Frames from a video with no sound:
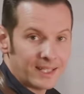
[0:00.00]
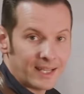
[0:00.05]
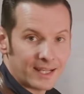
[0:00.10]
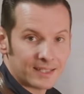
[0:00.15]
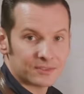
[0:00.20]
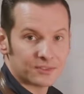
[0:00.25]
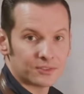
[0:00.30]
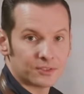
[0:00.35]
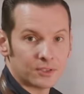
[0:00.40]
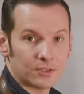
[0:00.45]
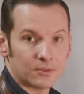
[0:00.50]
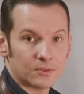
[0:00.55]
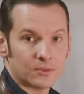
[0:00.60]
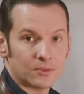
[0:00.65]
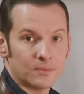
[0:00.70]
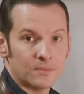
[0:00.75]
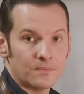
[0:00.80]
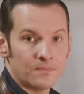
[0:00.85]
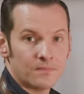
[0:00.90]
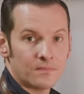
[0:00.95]
the
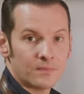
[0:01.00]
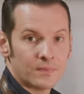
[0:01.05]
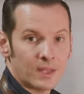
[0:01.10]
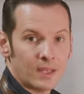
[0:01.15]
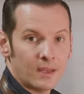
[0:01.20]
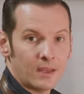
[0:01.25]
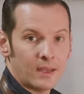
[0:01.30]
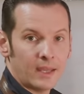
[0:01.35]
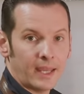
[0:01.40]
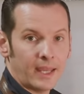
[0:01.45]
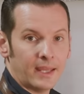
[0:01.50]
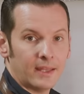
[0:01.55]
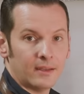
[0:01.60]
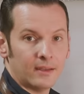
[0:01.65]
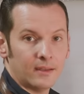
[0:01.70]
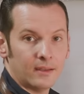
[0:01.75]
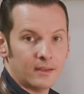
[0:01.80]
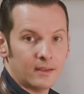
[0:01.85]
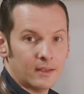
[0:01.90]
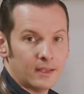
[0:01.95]
acetone,
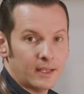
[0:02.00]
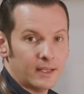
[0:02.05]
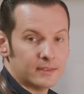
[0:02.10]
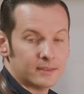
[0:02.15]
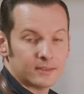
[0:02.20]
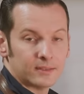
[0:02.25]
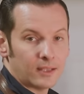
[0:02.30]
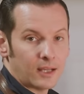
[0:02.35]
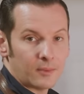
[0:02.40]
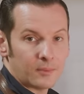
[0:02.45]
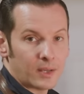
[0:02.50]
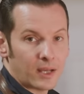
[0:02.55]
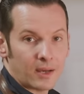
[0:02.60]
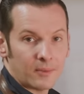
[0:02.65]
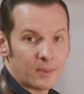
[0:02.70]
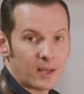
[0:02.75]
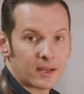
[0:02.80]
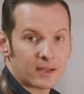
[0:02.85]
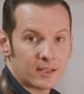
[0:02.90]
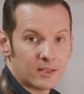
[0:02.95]
and it's, I'm not,
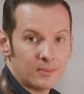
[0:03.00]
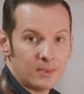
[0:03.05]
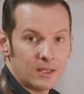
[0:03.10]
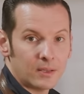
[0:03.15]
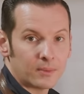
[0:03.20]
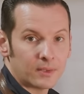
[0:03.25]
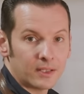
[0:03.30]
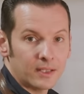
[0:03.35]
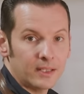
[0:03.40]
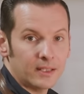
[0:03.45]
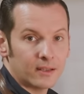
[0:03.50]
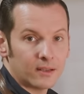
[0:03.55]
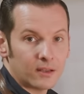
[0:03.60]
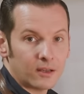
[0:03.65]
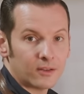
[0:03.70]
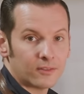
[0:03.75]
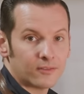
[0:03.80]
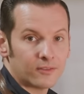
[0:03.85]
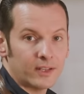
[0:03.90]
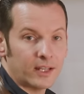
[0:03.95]
I'm not going to be able to get it
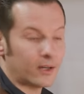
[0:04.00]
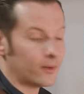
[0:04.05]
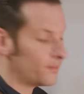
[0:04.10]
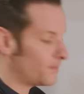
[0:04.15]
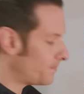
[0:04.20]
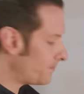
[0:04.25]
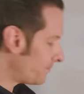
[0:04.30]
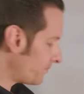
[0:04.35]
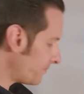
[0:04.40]
off. Now,